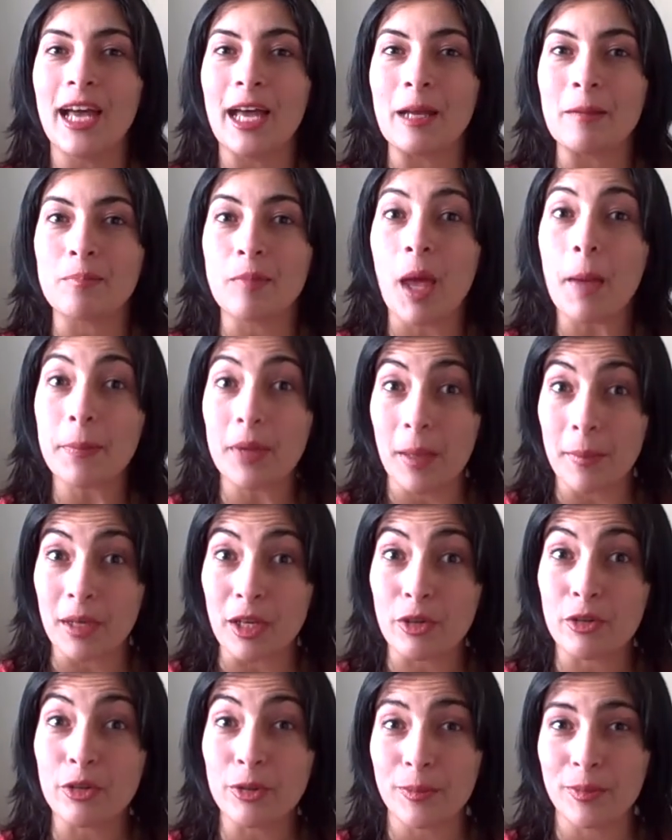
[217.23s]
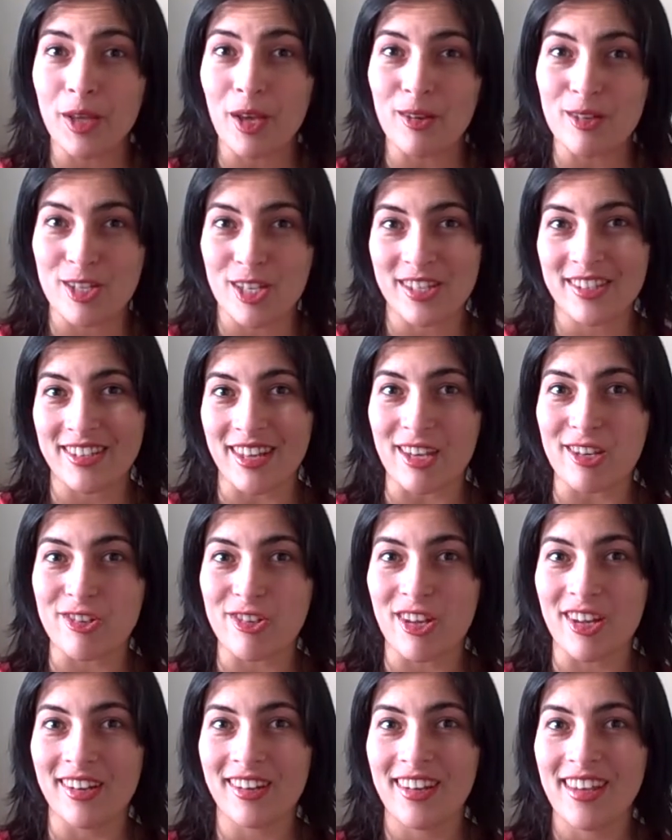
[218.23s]
um, upcoming group coaching
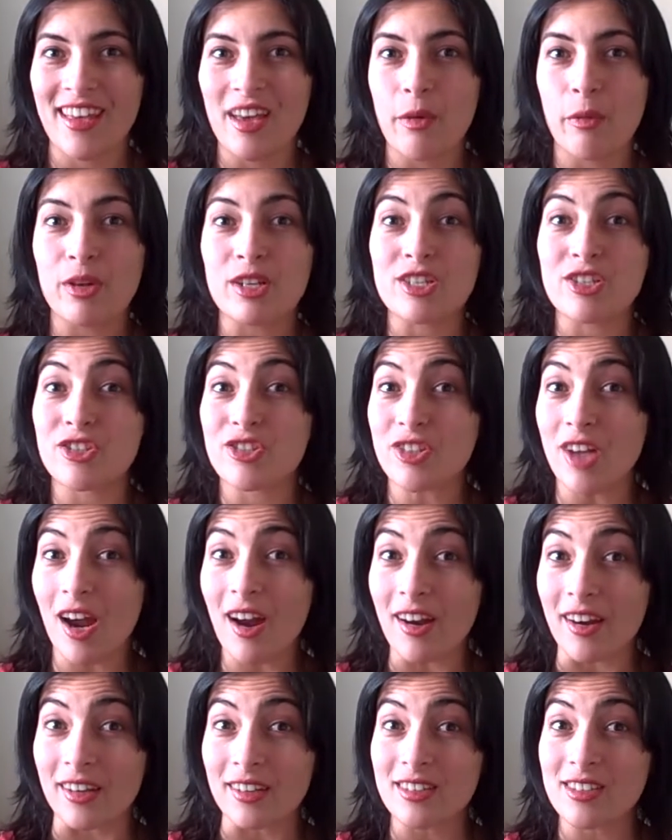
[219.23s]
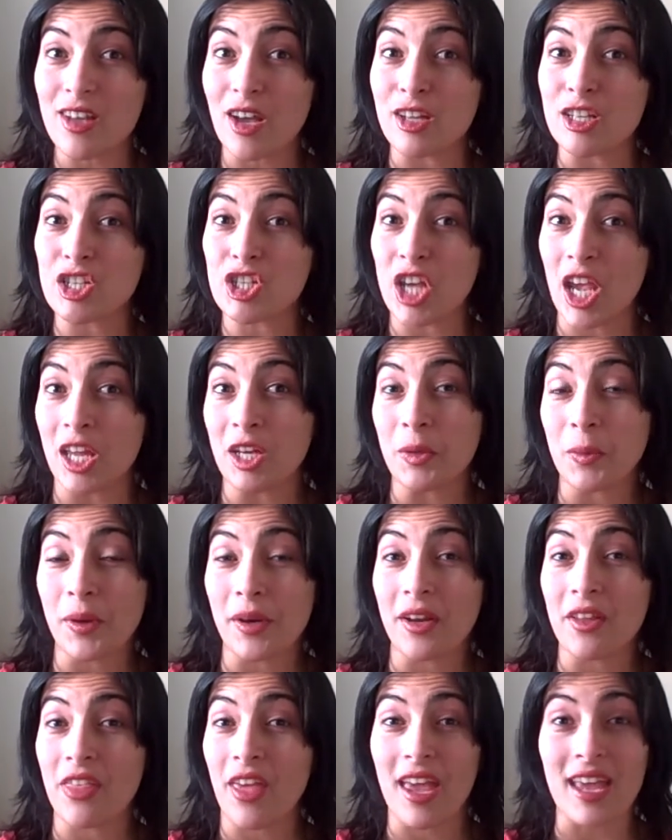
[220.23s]
session, which starts on
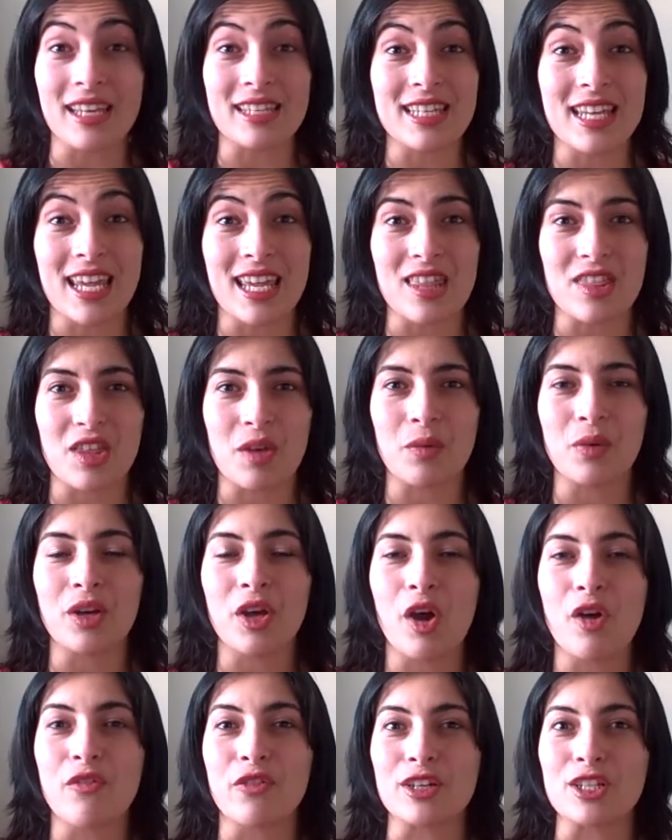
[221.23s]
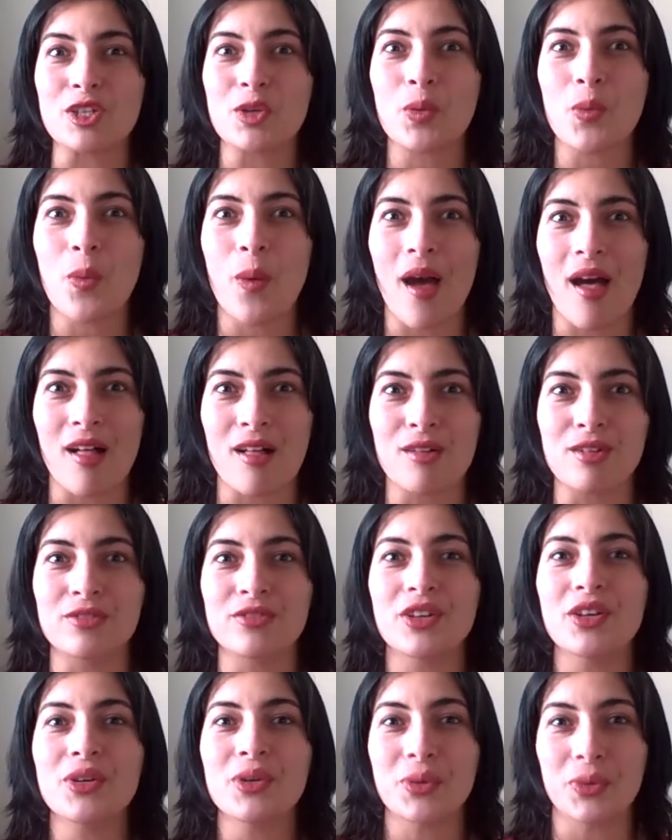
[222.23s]
January the 18th and will go for 12
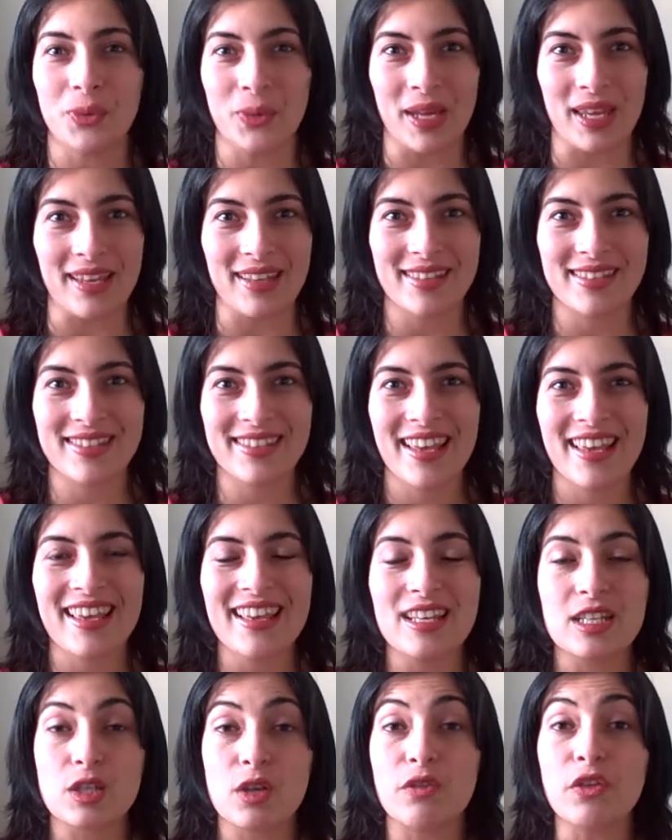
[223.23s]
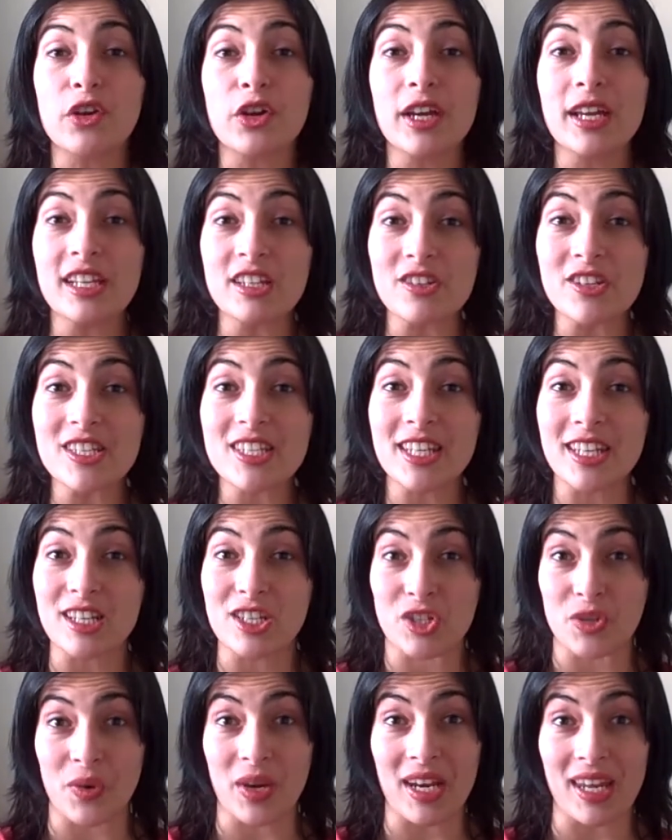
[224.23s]
weeks. So if you're interested
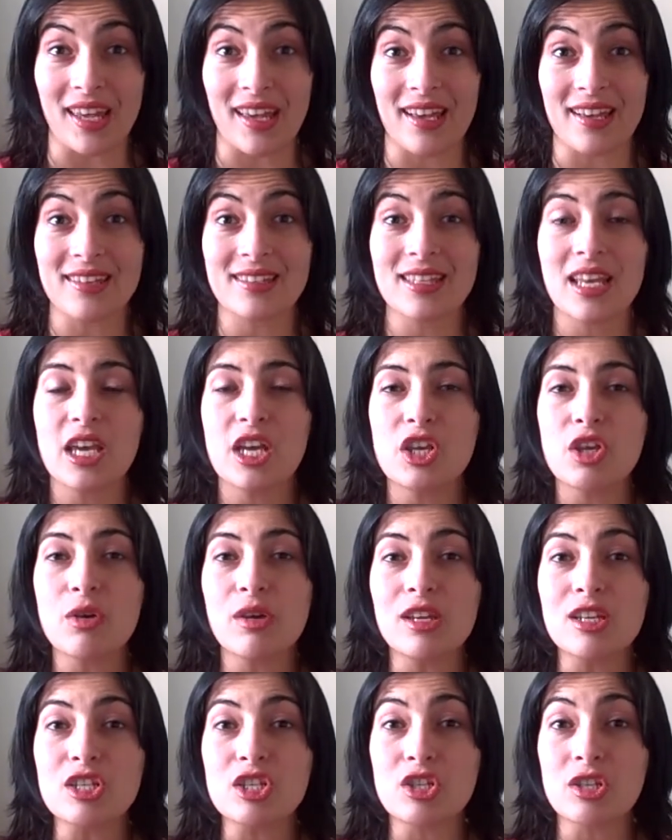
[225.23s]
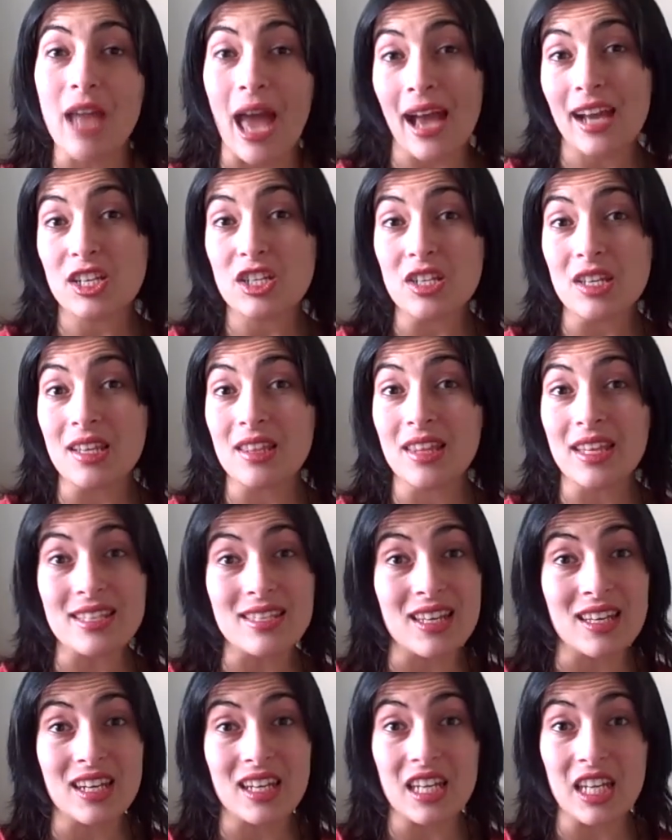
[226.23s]
in joining us, you can actually
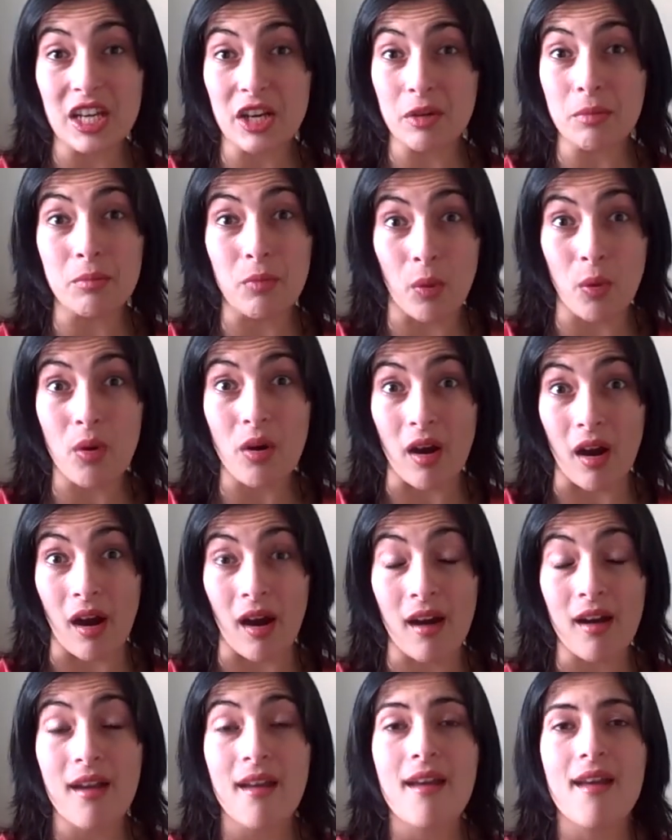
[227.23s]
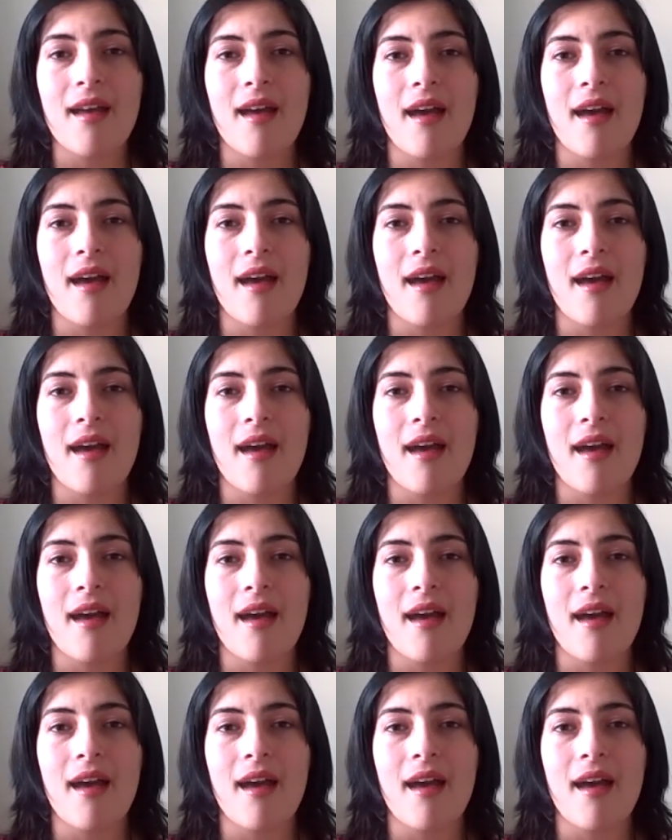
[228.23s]
listen and hear more